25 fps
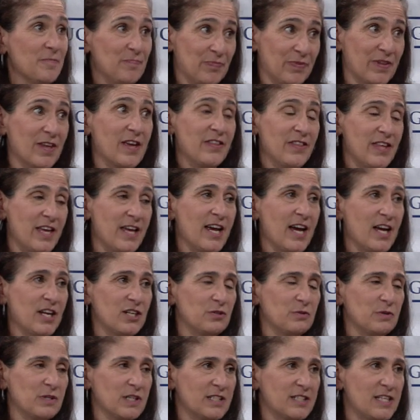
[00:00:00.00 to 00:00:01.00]
and they
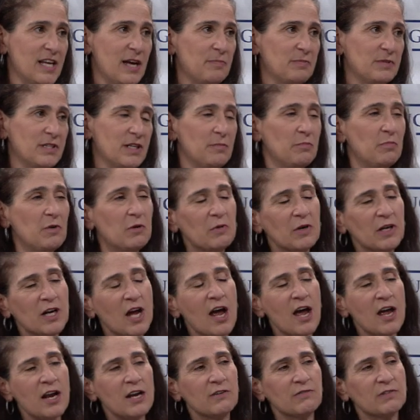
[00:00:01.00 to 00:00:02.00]
had to accept it. But we're
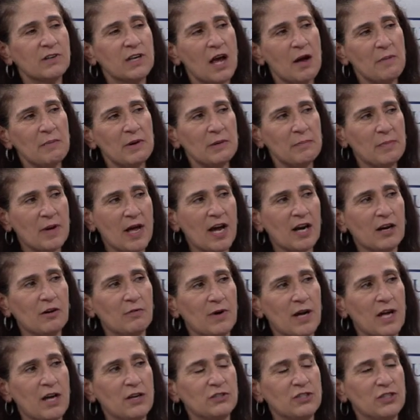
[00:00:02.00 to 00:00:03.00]
kind of coming back
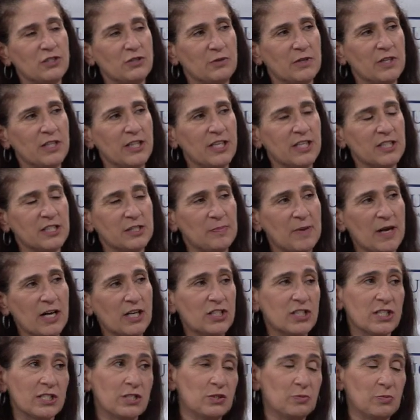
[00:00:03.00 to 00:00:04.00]
around to doing the
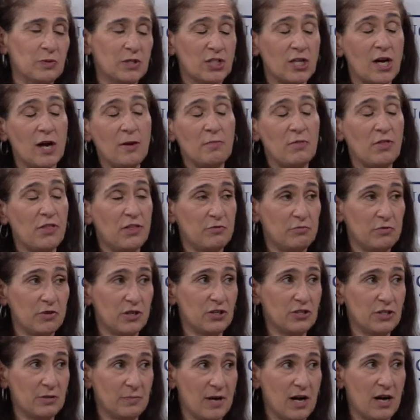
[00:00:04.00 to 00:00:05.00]
inspections, which I'm
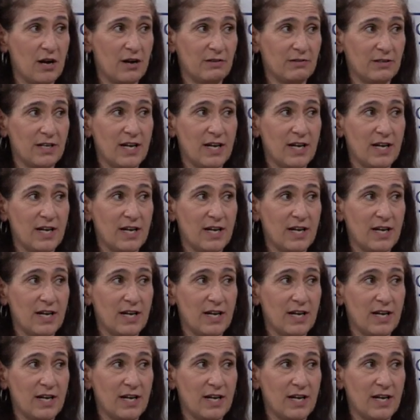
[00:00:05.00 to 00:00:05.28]
thrilled about.